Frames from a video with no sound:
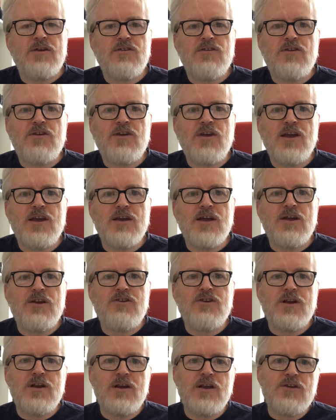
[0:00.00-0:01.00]

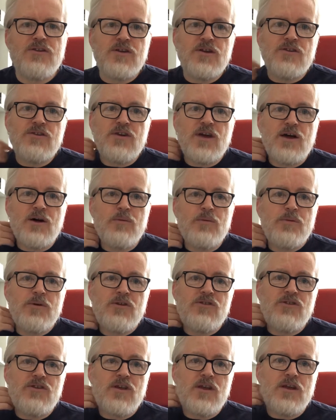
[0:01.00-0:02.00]
teenager, listening to
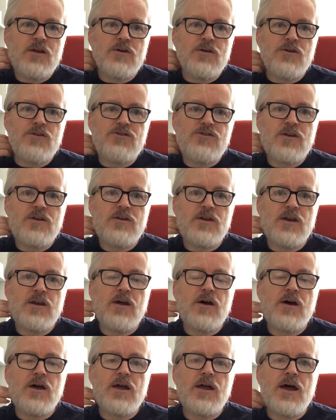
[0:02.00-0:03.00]
LBC on a Sunday
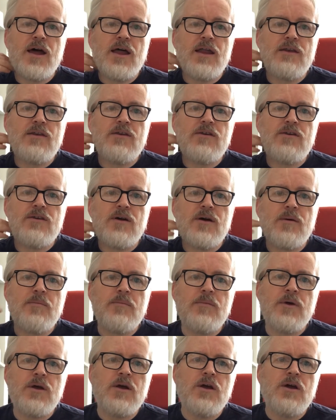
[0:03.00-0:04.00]
night, and
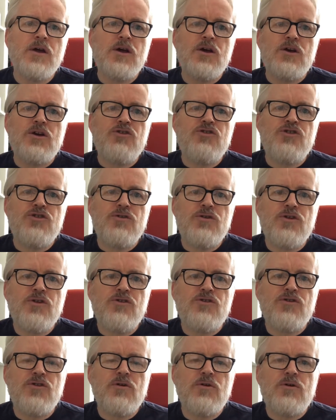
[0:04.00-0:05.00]
Judy
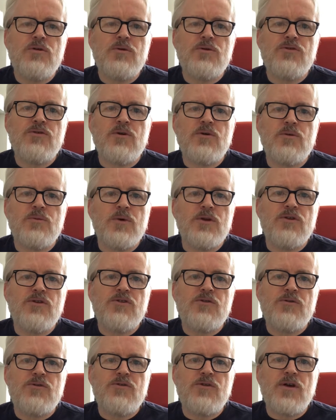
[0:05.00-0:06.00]
Zook was on
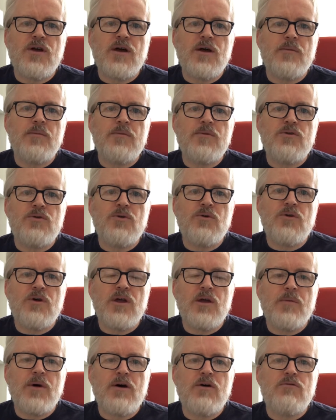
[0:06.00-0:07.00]
once, talking
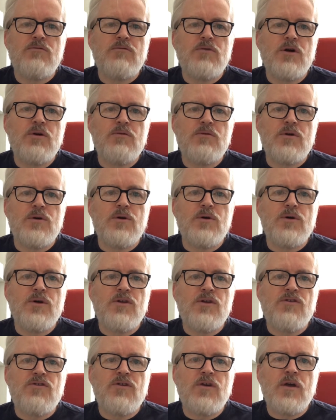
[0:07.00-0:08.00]
about Road
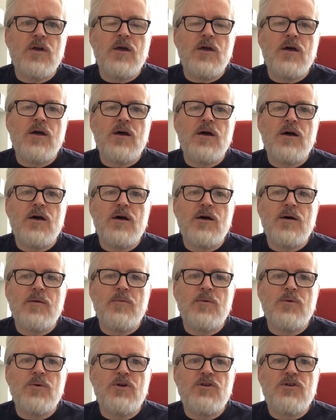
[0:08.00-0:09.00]
Noise,
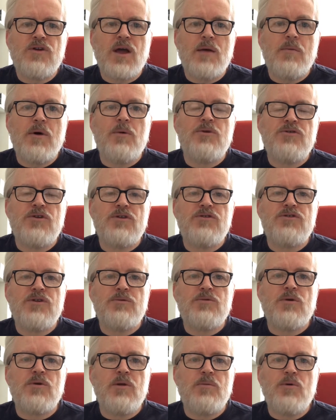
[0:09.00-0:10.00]
which came out, which I
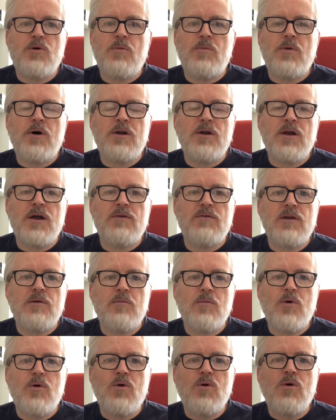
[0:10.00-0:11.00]
subsequently bought, but I don't have any
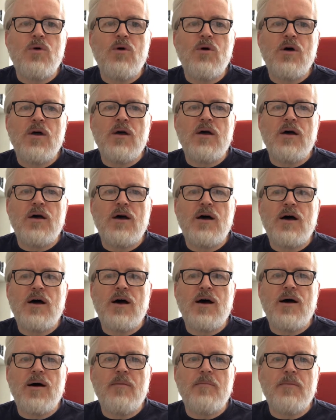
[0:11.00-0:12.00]
more.
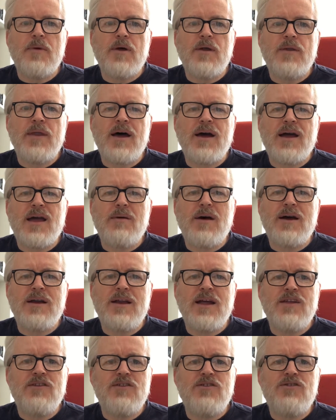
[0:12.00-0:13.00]
And that came out in
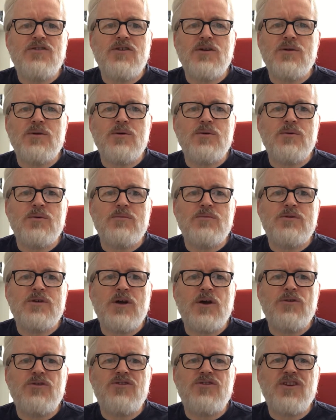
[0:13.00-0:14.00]
82, so
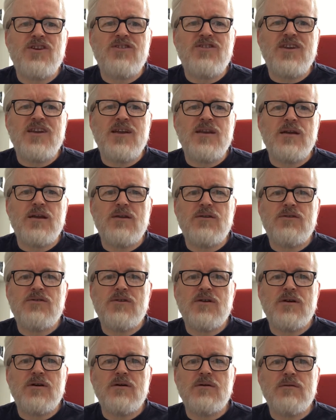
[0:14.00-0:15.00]
I was 16 then,
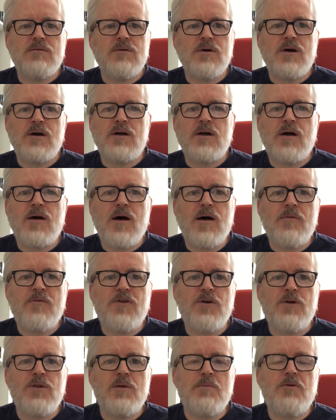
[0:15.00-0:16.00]
so I
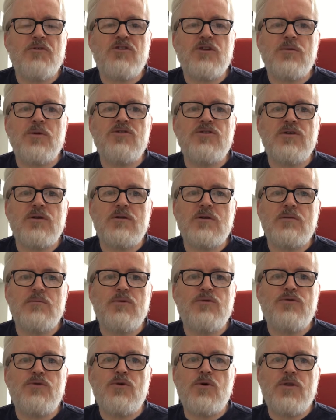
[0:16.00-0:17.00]
feel there must have been something
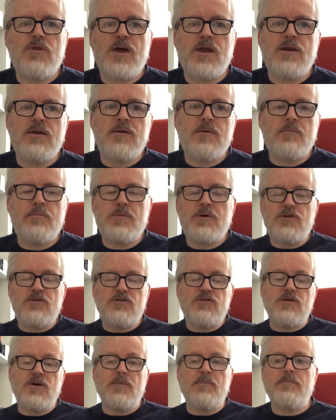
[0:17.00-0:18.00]
before then,
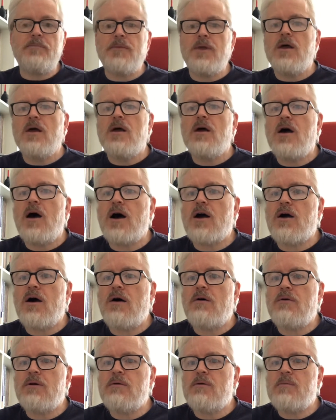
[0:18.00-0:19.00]
but I
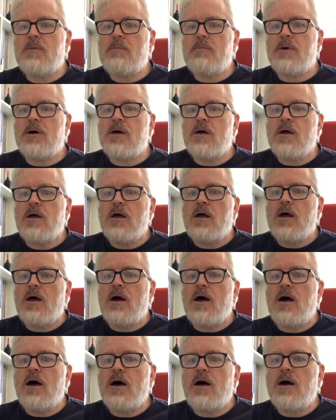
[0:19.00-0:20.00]
can't really remember.
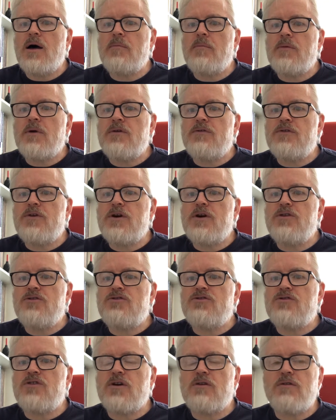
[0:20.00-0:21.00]

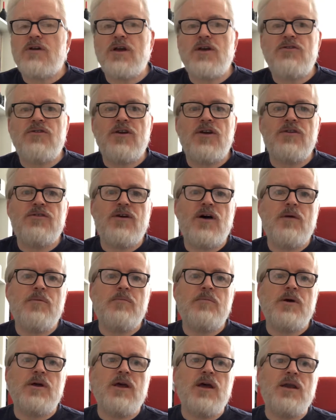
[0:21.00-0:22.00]
First greatest hits
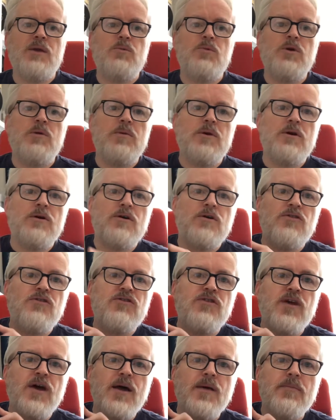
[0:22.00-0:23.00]
album, again, it would have been on
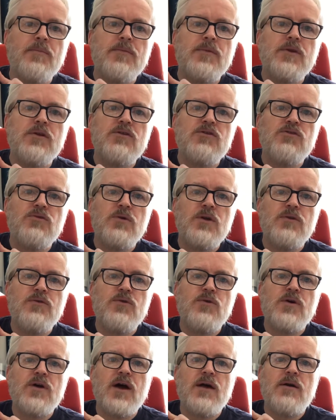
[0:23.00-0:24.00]
cassette,
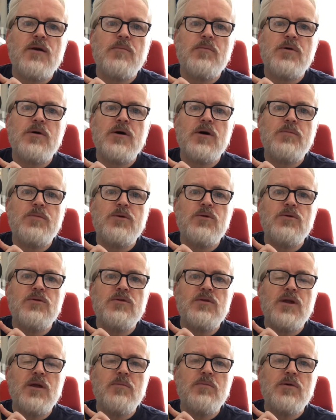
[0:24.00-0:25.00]
24 Karat Purple,
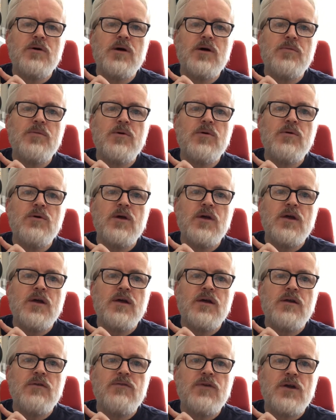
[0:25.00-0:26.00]
Deep Purple.
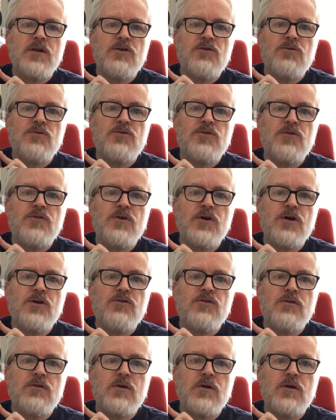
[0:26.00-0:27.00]
In fact, this was the
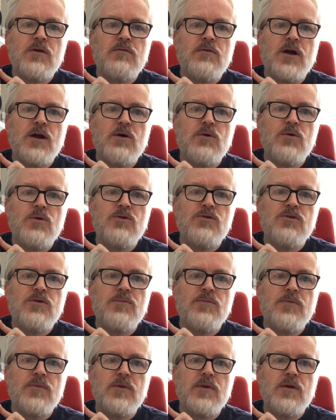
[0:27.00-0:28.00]
first record
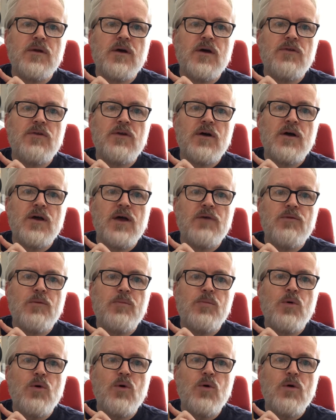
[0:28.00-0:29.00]
I think I ever
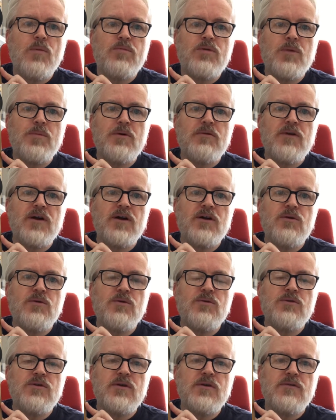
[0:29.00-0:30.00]
bought, proper
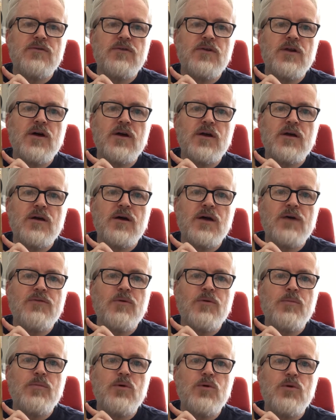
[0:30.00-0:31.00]
record, if you like, I ever
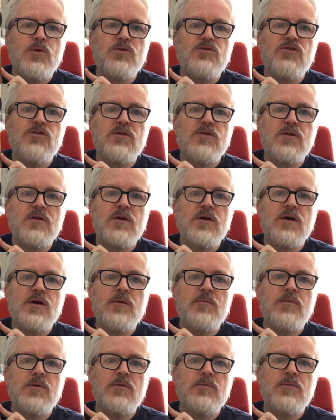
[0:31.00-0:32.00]
bought
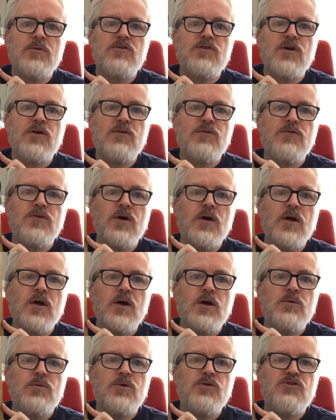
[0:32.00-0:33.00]
myself,
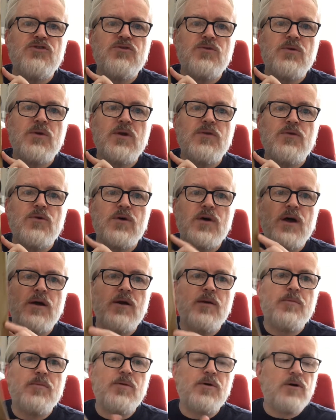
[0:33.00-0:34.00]
was 24
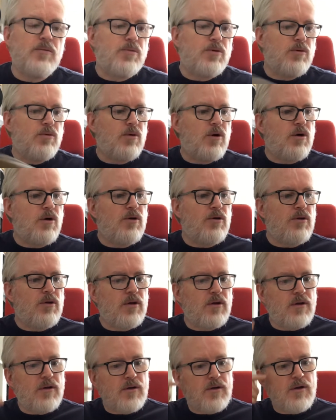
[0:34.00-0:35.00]
Karat Purple
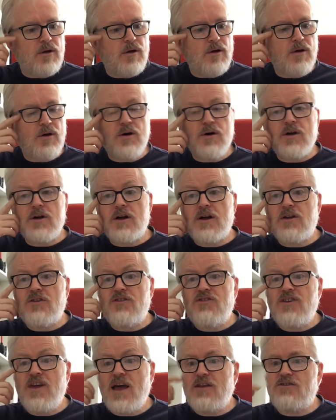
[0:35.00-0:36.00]
on
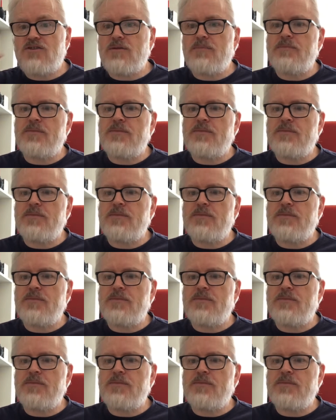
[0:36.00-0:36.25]
cassette.